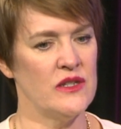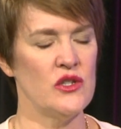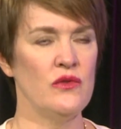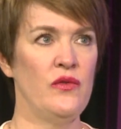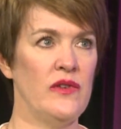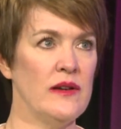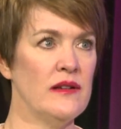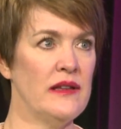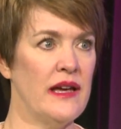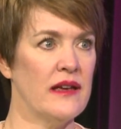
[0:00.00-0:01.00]
did you
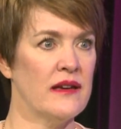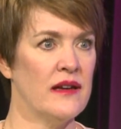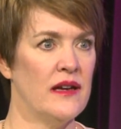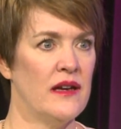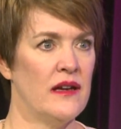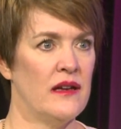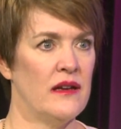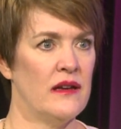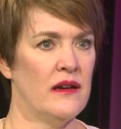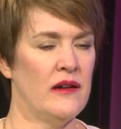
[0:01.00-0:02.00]
feel like
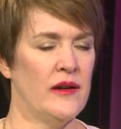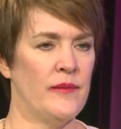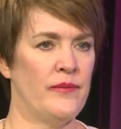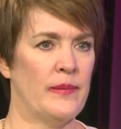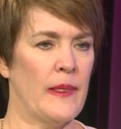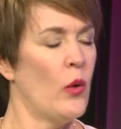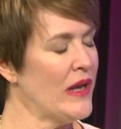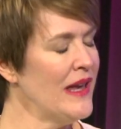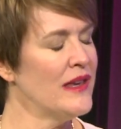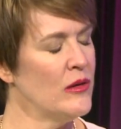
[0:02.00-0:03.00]

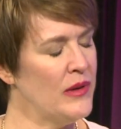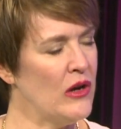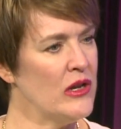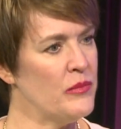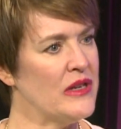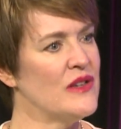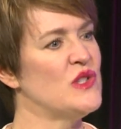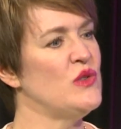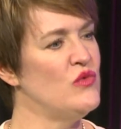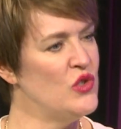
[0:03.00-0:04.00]
okay about it
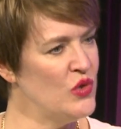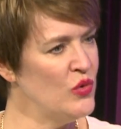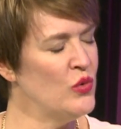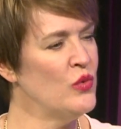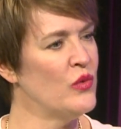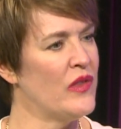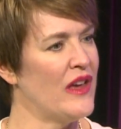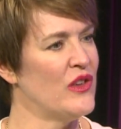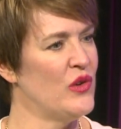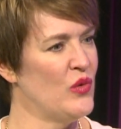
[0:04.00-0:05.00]
because you knew
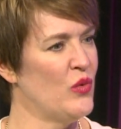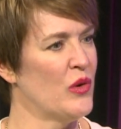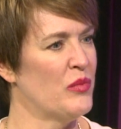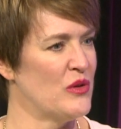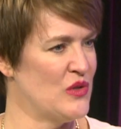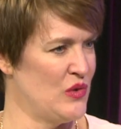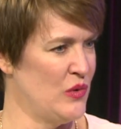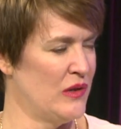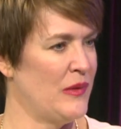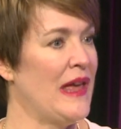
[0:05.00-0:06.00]
that you were
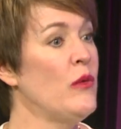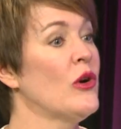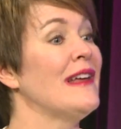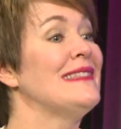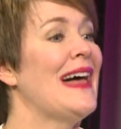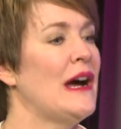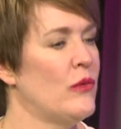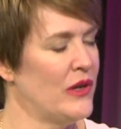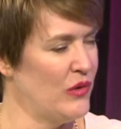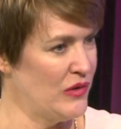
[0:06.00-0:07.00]
they were
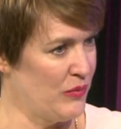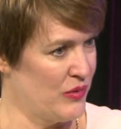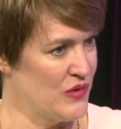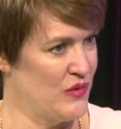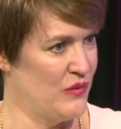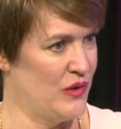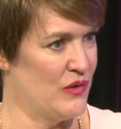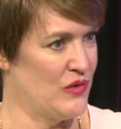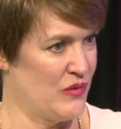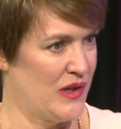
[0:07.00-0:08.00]
allowing you to pursue
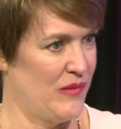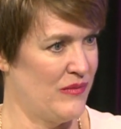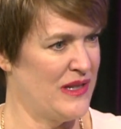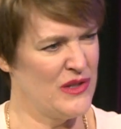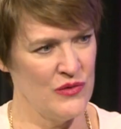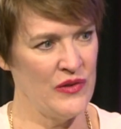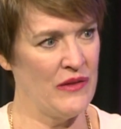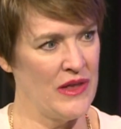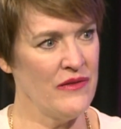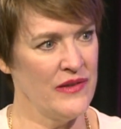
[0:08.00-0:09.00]
your dream? Did you
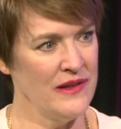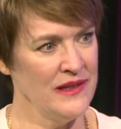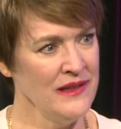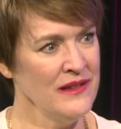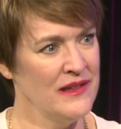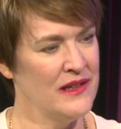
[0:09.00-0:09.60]
have that feeling?